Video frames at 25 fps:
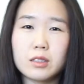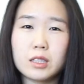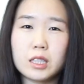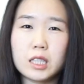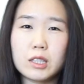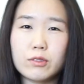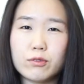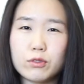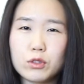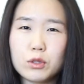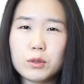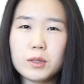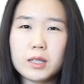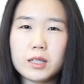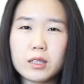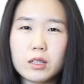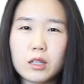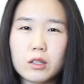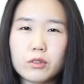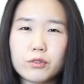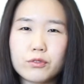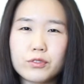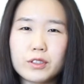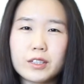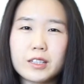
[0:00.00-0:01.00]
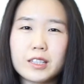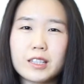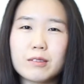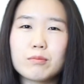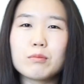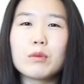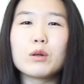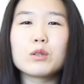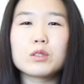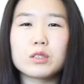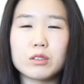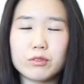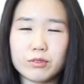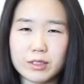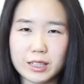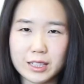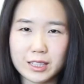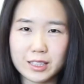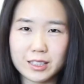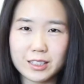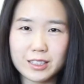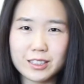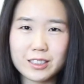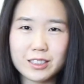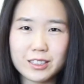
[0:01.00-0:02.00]
If you are not feeling
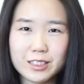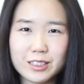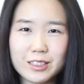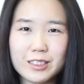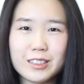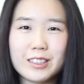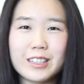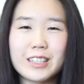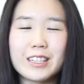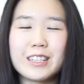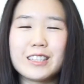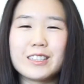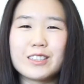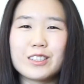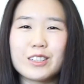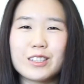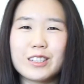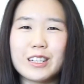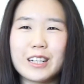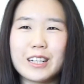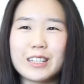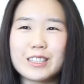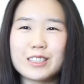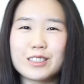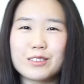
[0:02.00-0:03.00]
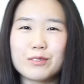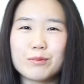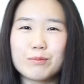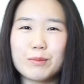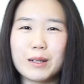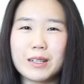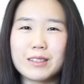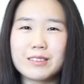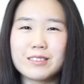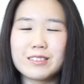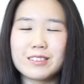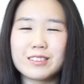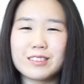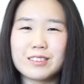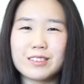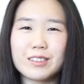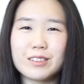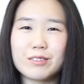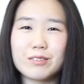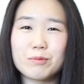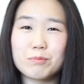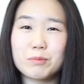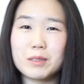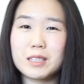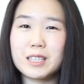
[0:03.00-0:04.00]
motivated in the last month
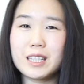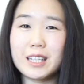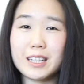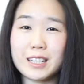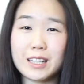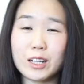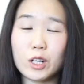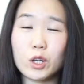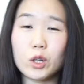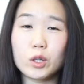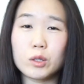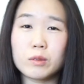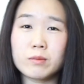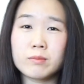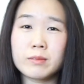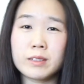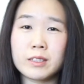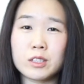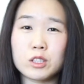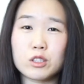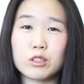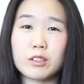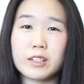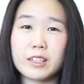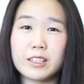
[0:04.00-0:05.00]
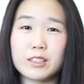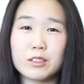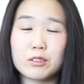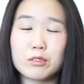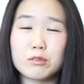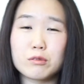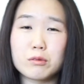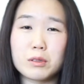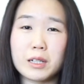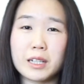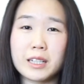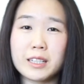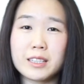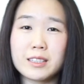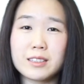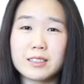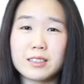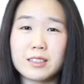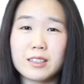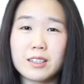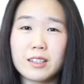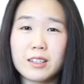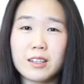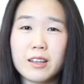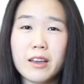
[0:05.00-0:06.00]
being home and trying to
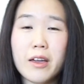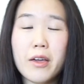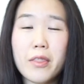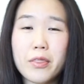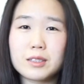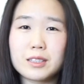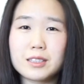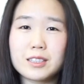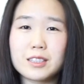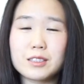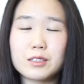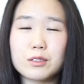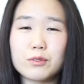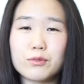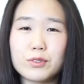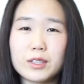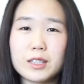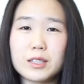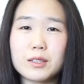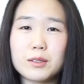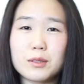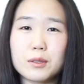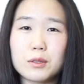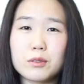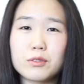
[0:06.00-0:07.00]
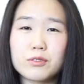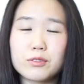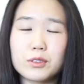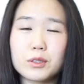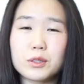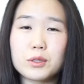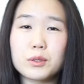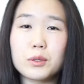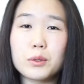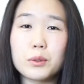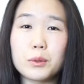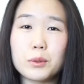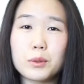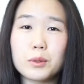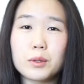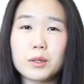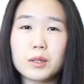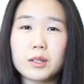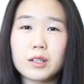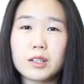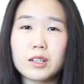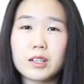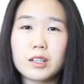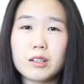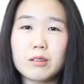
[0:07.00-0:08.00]
write, this is the video for you
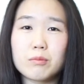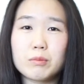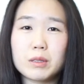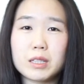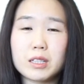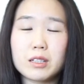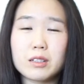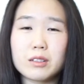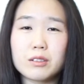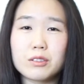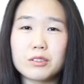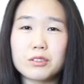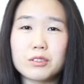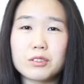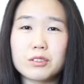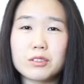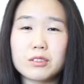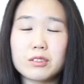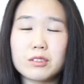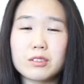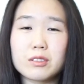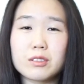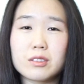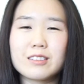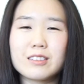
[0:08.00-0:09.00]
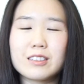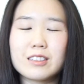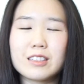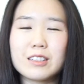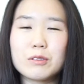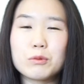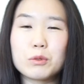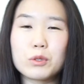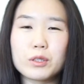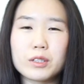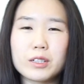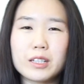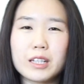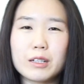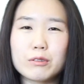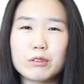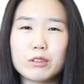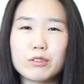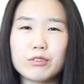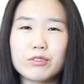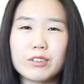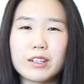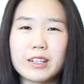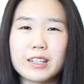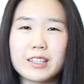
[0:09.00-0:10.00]
because it will
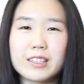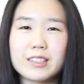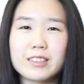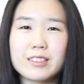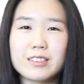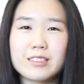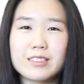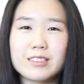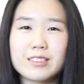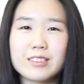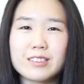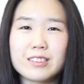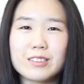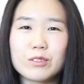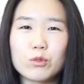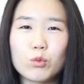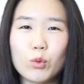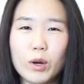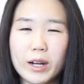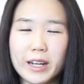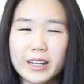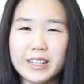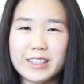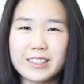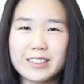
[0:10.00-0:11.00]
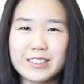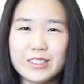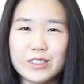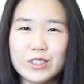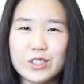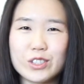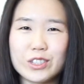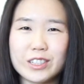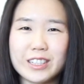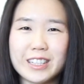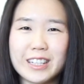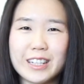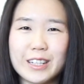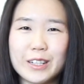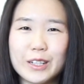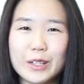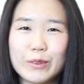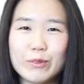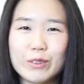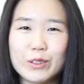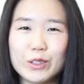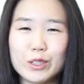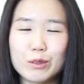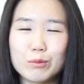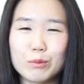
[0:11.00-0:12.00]
clarify why you should get
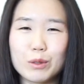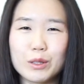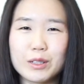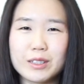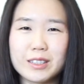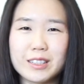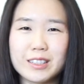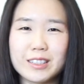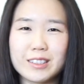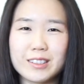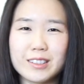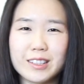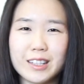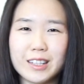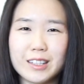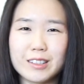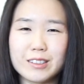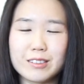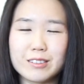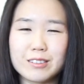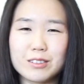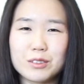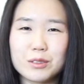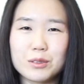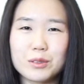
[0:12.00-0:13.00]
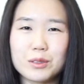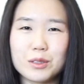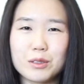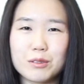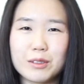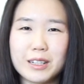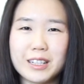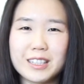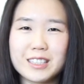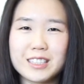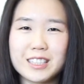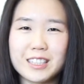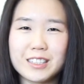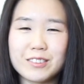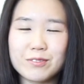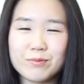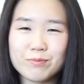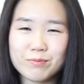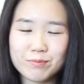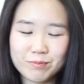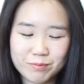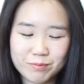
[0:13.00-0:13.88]
up in the morning and do your writing.